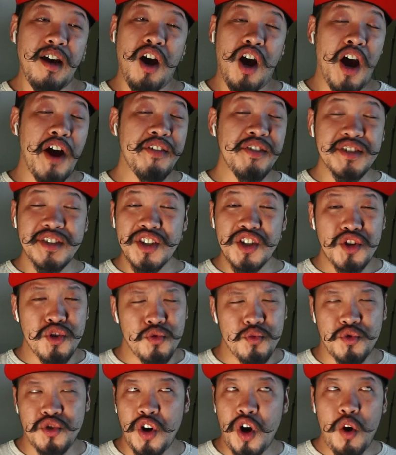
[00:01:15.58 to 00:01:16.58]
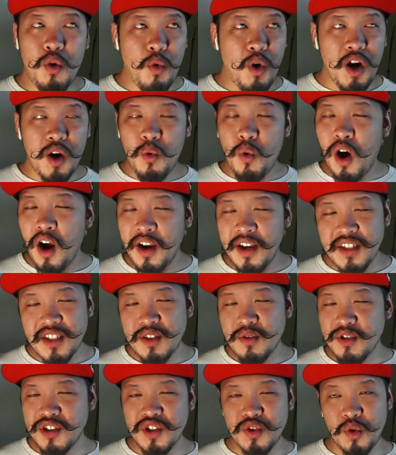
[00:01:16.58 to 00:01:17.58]
Obviously, you don't want to walk
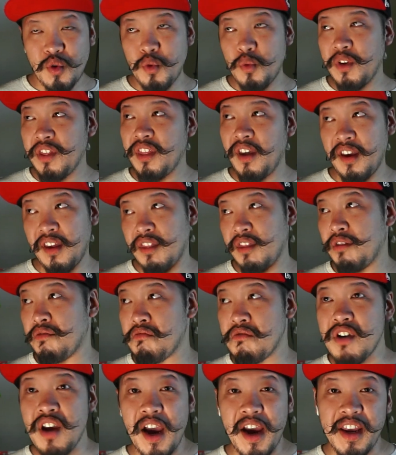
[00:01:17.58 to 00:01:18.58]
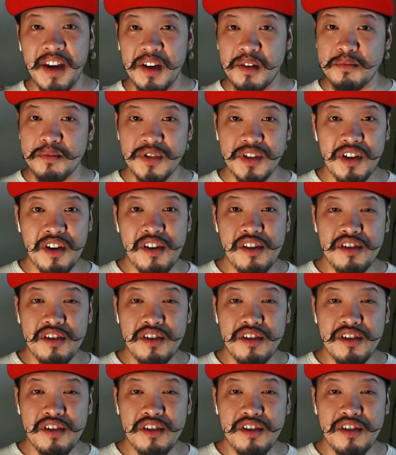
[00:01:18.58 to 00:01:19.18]
into a store with like 3 items.